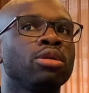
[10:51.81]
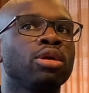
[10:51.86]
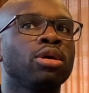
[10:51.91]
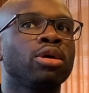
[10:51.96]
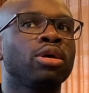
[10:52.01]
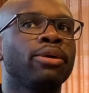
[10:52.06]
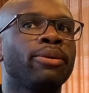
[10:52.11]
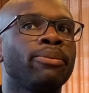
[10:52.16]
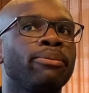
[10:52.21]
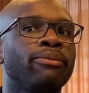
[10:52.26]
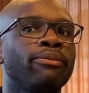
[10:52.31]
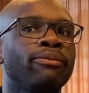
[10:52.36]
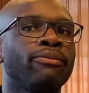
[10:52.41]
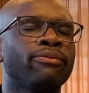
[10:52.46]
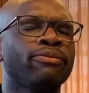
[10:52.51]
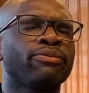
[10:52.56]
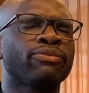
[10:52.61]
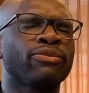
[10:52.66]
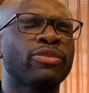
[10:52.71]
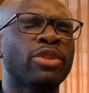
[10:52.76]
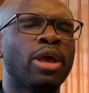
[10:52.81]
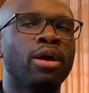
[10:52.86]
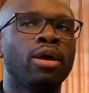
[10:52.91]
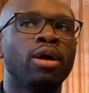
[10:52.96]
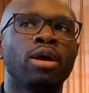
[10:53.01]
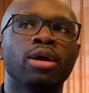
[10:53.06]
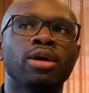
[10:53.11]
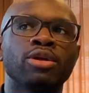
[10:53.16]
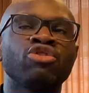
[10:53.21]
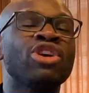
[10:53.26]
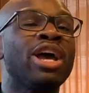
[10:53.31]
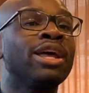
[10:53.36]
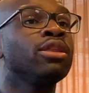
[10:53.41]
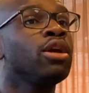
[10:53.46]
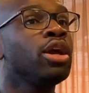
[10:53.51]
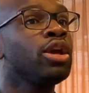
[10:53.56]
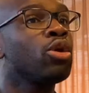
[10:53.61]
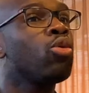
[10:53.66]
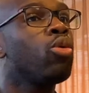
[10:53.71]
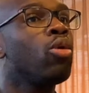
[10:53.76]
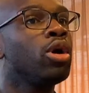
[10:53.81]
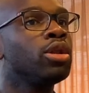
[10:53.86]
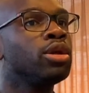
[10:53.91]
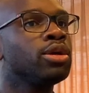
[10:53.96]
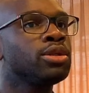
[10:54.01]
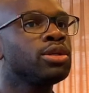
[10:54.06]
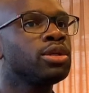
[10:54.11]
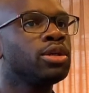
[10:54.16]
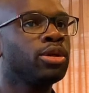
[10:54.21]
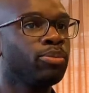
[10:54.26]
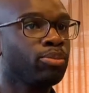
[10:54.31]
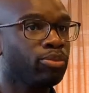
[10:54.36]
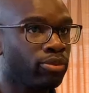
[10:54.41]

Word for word: um, uh, gender equality,